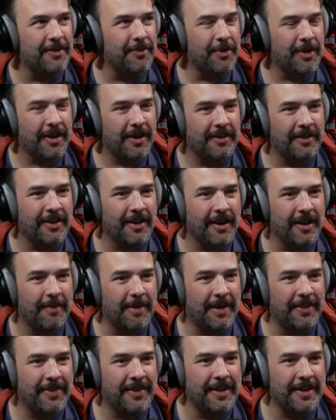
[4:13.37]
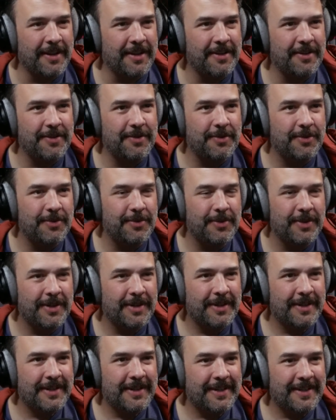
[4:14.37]
We're going to talk about
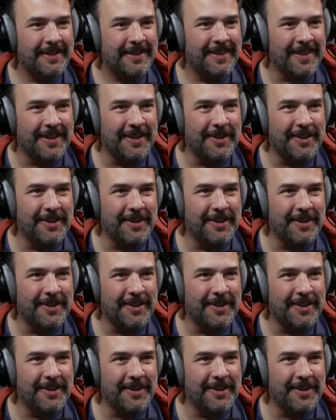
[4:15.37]
the